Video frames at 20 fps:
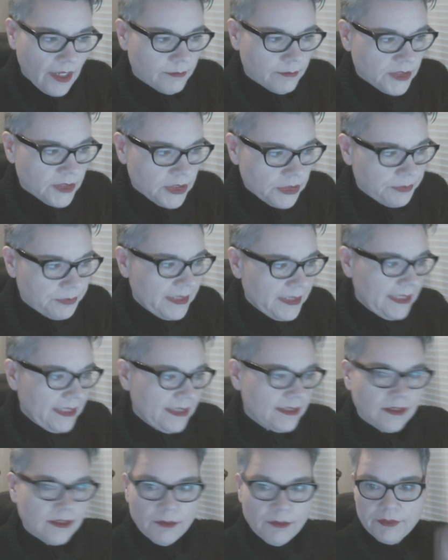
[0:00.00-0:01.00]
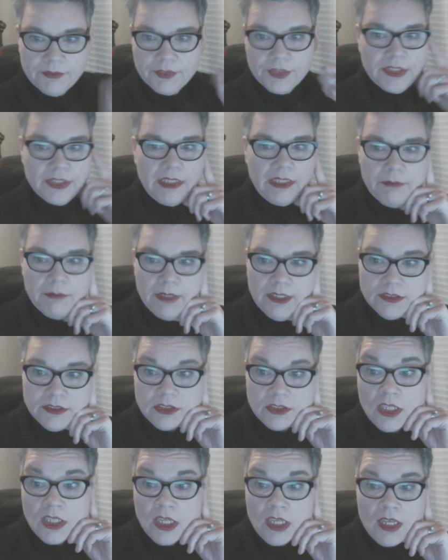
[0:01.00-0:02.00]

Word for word: I'm just reading some of your emails